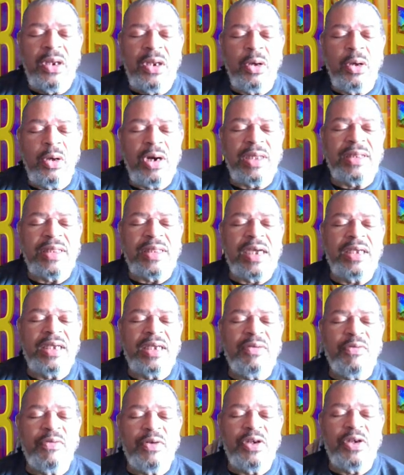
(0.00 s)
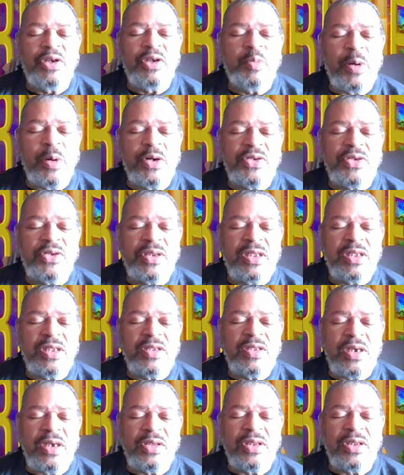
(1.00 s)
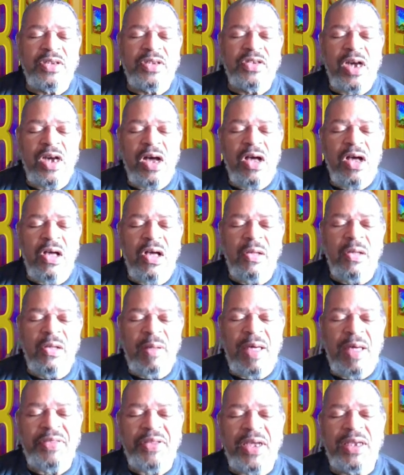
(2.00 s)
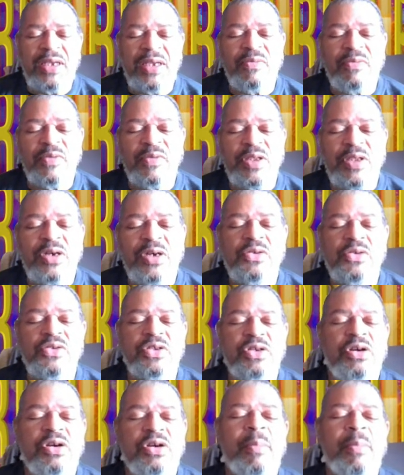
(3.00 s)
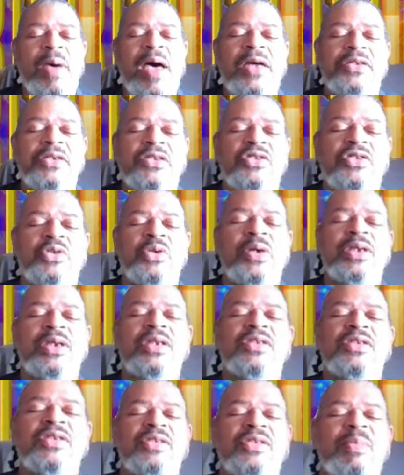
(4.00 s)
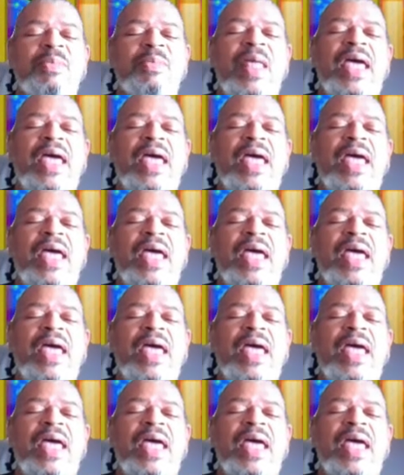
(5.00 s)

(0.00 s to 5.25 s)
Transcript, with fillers: Lord, I thank you for each person that's on this call. I thank you for those that are about to join us.